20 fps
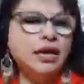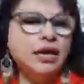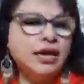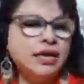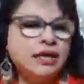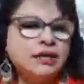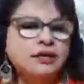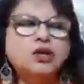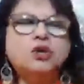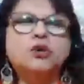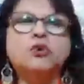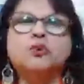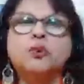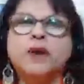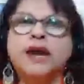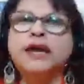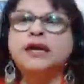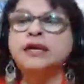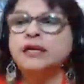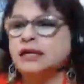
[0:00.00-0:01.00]
in
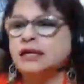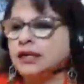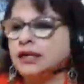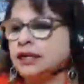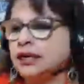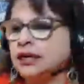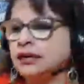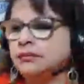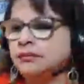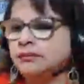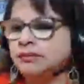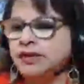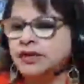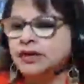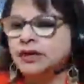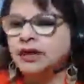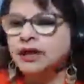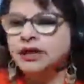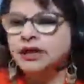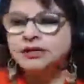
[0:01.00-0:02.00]
grading
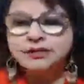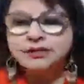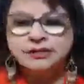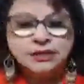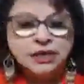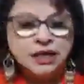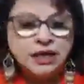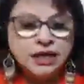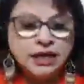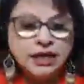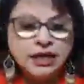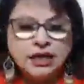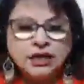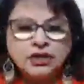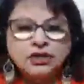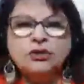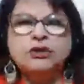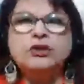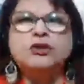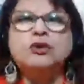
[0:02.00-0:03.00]
because
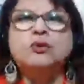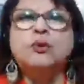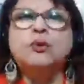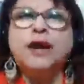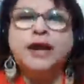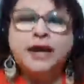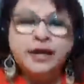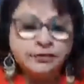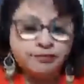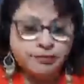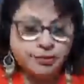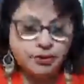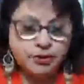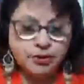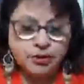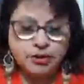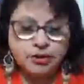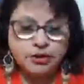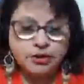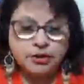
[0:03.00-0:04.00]
in your grade
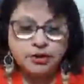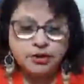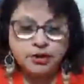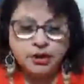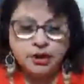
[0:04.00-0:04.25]
book,